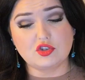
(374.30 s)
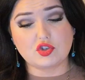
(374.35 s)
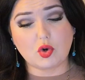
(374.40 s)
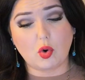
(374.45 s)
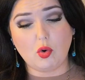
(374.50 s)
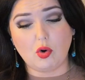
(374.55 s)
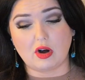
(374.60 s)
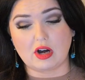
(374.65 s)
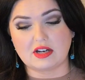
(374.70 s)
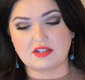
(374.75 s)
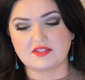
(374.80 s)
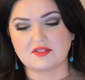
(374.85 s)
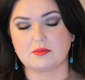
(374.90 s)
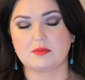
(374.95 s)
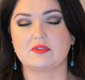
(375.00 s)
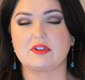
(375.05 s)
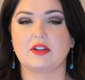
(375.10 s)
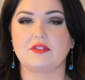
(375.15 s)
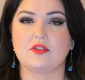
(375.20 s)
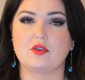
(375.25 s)
Taurus. So
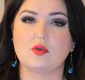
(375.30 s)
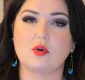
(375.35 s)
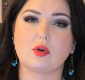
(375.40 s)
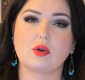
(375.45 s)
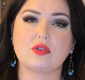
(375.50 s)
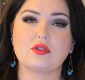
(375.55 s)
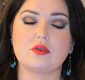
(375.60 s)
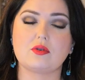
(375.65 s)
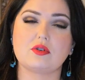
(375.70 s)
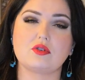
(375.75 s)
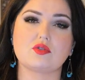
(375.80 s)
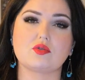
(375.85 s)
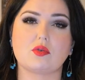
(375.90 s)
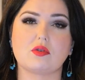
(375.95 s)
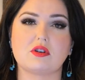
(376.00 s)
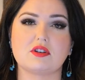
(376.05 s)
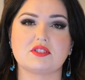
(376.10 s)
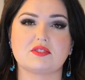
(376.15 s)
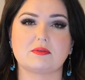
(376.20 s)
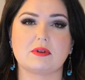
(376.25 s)
we've got the North Node in
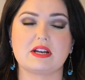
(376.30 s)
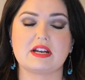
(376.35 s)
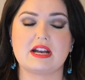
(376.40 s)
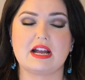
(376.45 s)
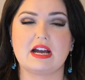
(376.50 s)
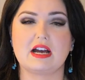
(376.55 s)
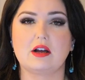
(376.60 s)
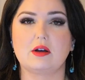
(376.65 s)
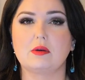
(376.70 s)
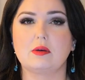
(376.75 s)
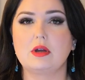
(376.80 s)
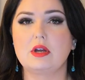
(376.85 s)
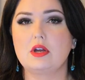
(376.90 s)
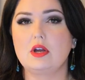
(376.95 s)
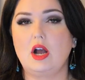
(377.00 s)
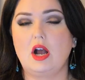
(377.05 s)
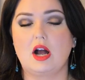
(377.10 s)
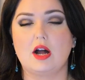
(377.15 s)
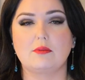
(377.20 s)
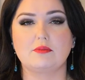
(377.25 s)
Taurus right now.
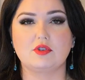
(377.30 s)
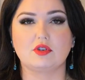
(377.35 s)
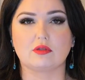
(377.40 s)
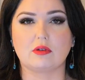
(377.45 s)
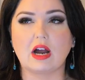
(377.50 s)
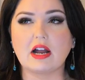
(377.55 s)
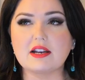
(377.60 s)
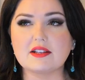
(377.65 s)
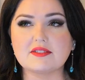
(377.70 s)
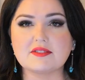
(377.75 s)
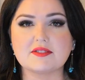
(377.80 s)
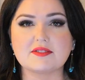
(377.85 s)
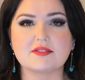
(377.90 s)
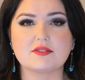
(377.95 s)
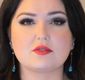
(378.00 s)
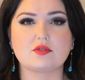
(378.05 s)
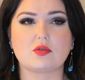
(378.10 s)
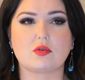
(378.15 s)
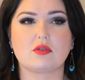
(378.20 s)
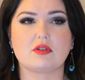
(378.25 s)
Uranus is
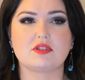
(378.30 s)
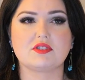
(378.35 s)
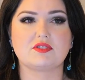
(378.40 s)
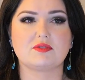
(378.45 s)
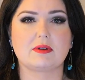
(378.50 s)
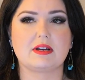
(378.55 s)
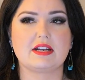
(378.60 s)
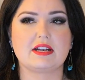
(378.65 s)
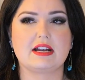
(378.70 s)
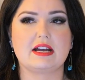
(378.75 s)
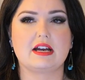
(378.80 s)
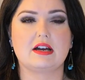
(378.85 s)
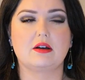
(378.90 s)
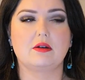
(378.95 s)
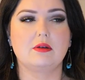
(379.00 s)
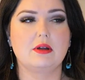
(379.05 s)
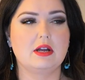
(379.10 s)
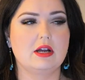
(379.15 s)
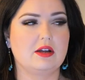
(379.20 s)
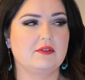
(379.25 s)
in Taurus right
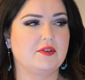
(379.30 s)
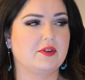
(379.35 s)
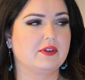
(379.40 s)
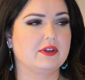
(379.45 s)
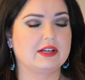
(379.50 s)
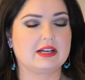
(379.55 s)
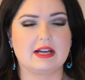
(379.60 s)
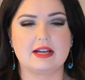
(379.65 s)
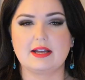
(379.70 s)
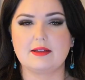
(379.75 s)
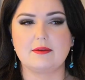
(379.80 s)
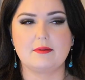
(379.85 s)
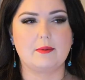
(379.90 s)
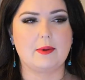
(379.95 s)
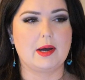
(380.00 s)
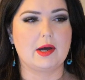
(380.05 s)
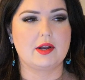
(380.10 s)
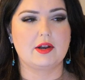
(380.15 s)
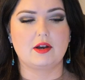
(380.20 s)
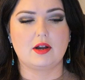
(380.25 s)
now. I feel like I am
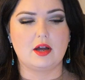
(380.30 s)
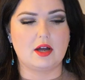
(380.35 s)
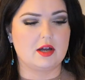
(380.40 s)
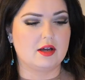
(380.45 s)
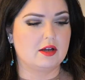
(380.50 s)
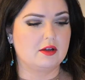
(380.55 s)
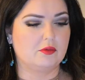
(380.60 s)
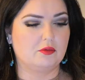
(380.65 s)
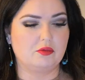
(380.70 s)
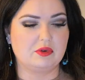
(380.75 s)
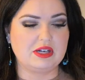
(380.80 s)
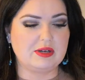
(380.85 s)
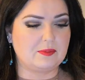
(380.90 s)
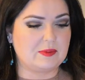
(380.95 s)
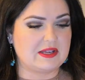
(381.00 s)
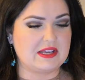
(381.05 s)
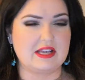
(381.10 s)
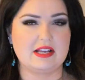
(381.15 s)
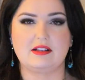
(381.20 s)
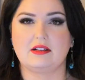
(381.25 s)
on
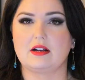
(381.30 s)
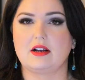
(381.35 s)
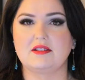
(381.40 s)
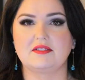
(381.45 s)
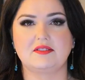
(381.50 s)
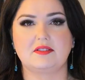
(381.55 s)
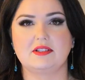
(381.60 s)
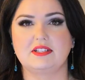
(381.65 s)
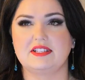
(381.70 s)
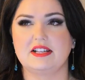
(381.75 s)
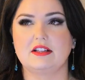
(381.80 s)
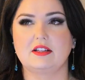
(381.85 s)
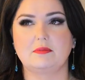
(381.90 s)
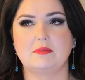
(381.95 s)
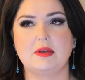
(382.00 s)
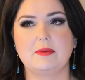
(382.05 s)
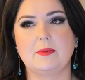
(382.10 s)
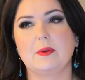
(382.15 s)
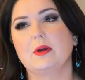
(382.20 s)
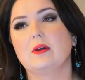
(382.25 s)
repeat, constantly telling
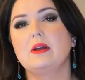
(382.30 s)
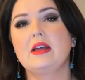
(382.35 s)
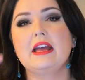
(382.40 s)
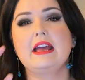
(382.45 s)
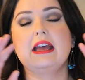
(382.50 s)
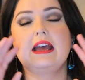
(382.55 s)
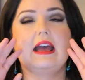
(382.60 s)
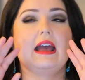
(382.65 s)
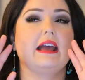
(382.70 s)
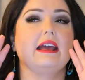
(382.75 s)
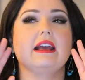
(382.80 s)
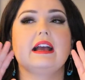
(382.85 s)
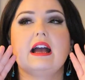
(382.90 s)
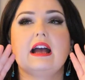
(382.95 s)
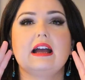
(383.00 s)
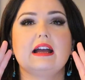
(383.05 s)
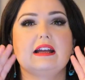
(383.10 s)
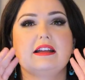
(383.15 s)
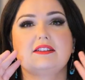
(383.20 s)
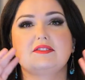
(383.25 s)
people, hey
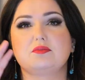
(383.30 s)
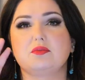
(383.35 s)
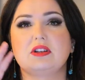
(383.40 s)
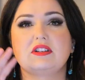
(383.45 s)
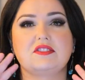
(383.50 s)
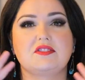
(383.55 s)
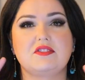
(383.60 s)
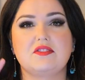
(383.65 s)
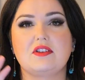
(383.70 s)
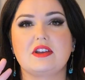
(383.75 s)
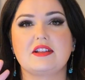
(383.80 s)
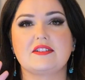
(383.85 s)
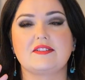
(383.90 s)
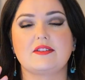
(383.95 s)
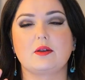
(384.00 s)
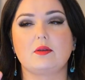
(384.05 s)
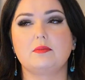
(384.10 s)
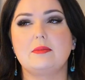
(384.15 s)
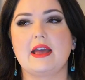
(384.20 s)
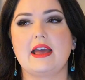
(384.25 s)
guys, wait till you get
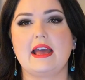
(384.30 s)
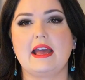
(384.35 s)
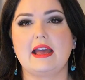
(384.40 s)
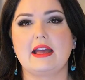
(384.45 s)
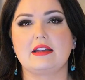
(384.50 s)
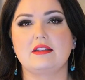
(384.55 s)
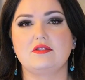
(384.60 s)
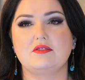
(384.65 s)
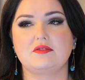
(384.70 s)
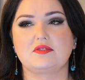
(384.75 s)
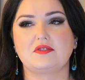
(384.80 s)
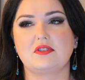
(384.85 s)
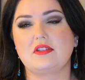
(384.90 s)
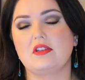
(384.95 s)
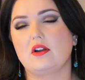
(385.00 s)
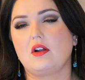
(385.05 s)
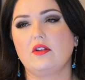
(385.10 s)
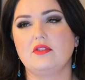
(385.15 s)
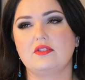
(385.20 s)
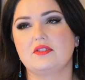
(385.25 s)
till May and you see
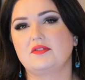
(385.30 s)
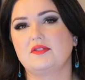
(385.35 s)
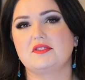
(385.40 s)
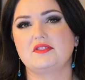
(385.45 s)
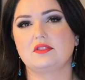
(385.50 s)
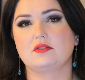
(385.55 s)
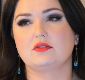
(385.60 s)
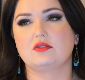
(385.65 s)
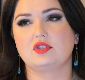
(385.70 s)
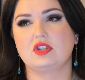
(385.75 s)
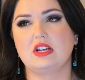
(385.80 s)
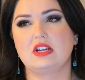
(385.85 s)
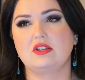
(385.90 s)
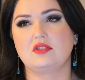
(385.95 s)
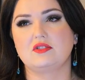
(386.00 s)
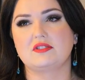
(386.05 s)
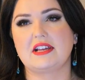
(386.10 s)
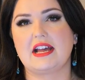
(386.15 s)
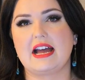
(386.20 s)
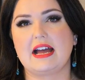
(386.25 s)
that all these physical
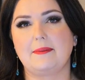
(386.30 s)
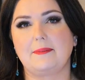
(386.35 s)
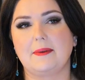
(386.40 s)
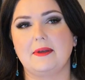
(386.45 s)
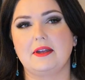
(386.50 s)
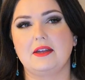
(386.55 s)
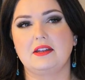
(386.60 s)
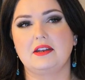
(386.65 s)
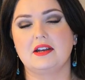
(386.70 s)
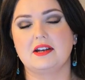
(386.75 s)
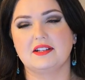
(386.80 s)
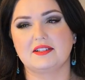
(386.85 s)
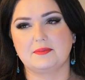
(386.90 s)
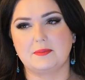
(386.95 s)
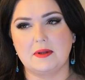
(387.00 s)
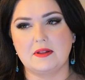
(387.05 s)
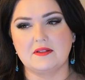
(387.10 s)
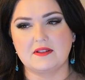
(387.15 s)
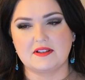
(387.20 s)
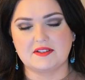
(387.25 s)
changes happen. And it's
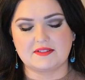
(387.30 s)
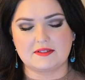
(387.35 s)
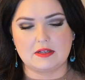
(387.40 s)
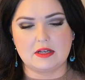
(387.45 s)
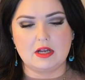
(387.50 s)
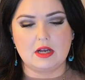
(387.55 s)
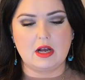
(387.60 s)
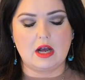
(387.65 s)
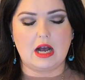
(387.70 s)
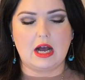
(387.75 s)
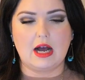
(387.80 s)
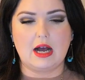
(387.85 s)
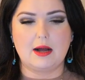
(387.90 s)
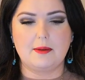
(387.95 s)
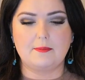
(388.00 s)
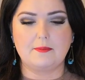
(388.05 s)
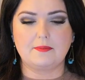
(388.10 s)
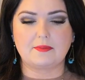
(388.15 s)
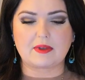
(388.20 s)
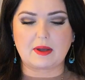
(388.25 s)
been this
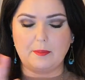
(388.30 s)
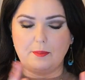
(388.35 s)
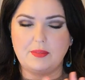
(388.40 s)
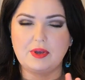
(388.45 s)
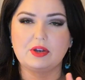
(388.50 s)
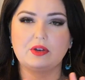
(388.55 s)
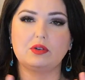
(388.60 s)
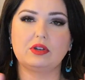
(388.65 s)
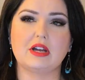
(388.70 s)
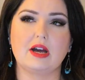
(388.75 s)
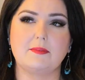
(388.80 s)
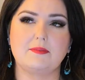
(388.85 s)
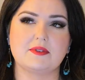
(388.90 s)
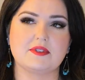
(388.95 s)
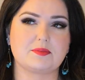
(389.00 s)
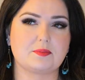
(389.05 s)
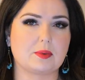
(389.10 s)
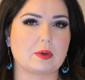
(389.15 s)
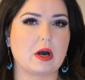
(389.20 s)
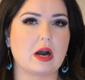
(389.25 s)
build up,
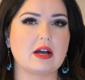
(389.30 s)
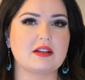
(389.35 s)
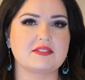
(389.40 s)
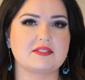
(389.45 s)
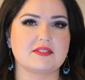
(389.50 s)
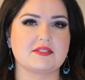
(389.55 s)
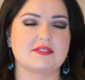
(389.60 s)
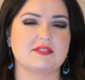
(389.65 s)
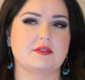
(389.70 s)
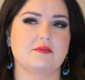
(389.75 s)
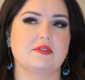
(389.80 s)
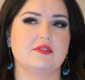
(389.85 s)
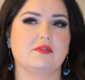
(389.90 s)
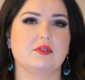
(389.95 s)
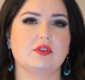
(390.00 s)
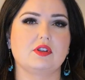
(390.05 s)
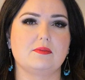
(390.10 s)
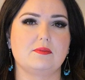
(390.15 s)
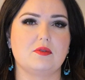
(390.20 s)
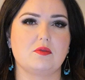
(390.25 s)
this process that we've
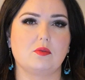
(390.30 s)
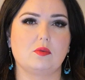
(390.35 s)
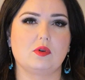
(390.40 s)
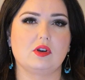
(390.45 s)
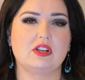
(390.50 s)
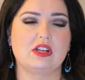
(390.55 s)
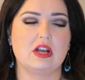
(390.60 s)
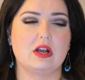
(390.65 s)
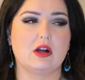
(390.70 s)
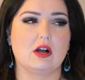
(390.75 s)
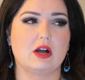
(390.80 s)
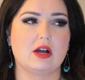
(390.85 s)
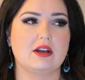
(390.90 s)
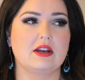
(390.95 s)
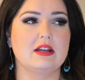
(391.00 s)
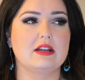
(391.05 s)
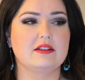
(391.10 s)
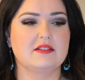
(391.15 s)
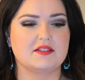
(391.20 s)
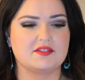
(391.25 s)
really been working on,
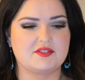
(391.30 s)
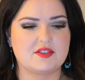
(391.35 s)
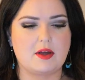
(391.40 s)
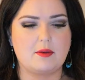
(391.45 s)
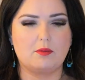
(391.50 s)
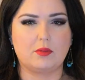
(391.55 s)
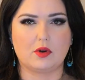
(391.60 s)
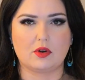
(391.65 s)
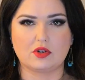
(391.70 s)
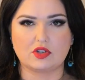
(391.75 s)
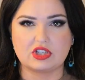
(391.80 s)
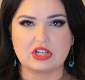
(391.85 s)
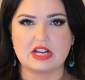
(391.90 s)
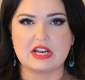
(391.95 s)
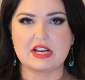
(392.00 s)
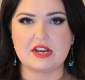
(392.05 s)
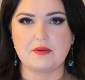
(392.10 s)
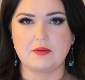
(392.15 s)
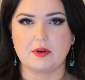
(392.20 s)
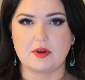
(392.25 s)
December,
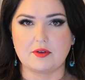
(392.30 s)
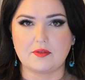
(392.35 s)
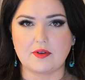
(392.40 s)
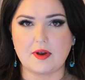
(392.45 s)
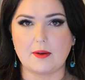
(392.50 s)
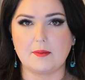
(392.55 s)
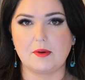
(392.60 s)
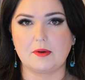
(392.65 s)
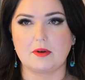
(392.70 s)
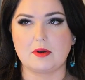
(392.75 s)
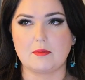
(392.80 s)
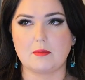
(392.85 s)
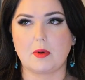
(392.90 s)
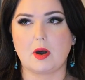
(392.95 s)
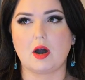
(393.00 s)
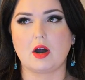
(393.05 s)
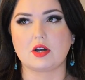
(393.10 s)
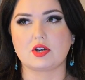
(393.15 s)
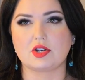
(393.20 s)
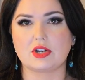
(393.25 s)
January, February,
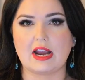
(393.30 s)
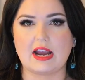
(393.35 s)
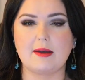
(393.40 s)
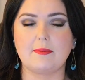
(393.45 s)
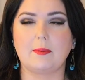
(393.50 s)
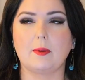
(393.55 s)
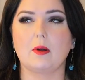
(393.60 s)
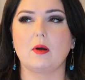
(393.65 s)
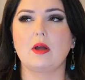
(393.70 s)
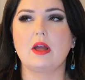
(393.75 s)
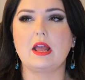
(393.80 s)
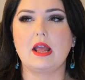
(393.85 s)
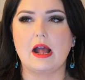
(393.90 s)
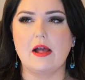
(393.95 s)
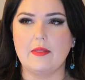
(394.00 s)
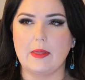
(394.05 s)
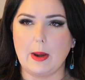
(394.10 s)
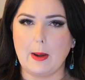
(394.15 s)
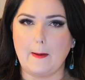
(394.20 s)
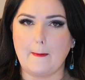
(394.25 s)
March, April,
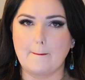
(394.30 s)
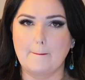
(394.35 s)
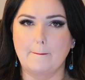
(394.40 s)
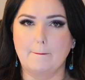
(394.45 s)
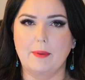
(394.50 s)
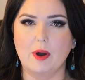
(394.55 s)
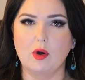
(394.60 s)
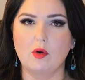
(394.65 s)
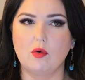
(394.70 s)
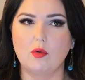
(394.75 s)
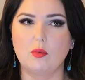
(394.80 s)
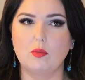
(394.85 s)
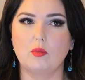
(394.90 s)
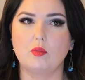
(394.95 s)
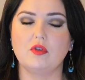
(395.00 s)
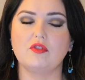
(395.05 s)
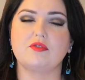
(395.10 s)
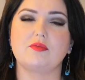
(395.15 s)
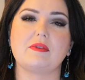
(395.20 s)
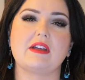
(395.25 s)
and then boom,
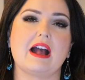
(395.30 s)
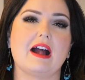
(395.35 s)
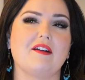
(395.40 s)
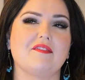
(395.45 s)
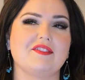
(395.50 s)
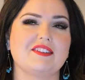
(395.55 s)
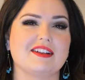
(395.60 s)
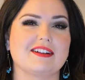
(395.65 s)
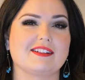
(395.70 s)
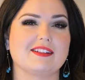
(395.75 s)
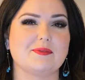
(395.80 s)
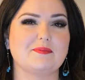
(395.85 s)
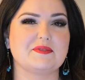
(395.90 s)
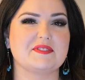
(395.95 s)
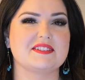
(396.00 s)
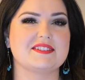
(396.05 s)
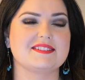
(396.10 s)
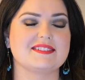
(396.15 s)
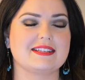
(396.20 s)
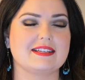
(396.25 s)
once we have the
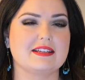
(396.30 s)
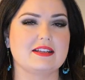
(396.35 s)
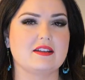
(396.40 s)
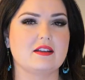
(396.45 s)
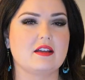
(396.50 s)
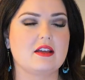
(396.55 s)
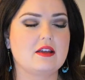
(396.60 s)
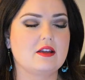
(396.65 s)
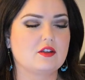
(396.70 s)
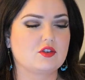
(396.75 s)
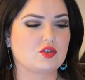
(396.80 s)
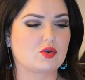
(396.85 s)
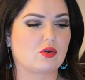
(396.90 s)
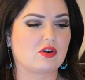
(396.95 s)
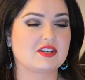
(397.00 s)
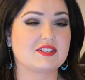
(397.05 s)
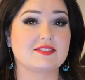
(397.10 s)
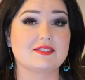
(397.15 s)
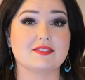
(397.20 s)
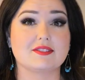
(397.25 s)
eclipses in
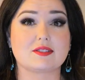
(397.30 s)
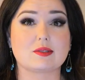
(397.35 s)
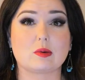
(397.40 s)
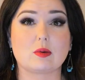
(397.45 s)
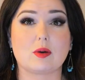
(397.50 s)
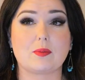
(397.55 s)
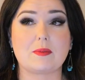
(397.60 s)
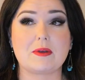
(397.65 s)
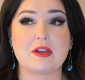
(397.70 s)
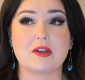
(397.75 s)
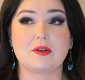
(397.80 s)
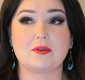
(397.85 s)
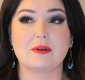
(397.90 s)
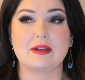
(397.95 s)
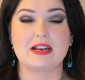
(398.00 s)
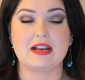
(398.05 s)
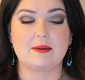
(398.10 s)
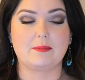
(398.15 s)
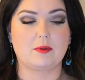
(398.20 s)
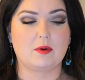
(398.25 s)
Taurus and Scorpio
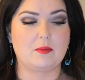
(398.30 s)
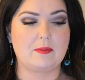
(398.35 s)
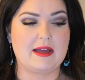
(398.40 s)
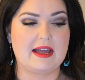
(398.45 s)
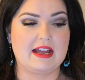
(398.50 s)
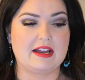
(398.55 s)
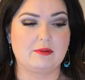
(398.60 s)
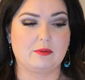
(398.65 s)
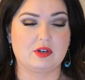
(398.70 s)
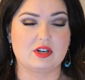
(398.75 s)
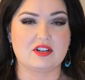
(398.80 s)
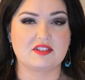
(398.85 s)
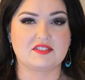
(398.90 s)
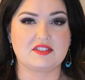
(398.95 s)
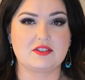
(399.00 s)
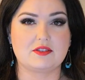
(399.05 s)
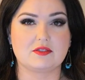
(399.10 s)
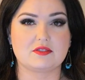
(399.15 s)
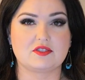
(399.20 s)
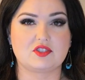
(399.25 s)
in April, May, we're gonna
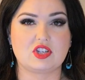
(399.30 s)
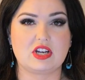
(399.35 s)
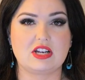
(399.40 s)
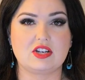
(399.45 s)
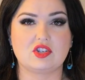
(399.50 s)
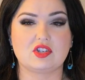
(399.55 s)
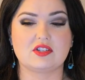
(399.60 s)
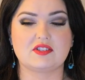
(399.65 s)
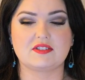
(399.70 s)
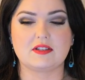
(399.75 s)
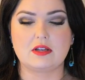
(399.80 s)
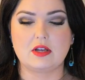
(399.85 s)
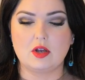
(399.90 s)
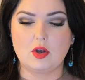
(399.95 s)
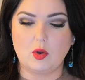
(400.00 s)
see those changes.